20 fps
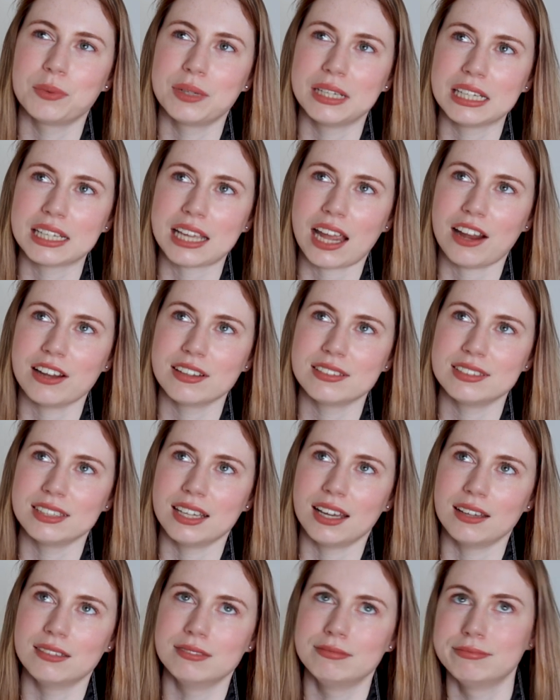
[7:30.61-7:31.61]
when a
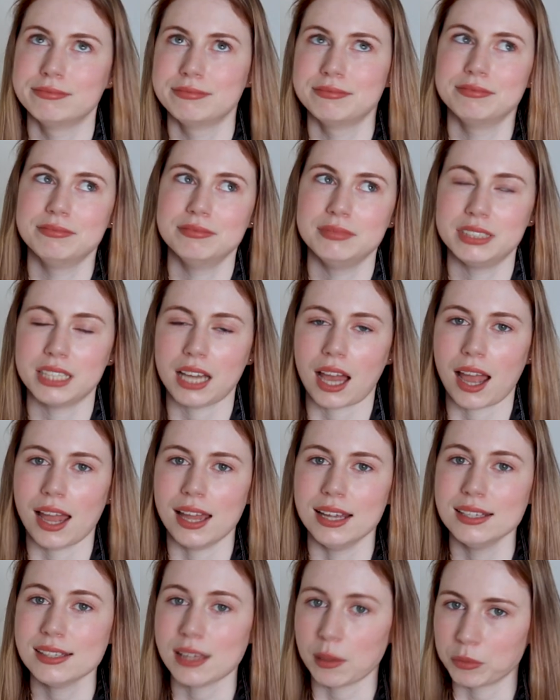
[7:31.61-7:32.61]
character dies.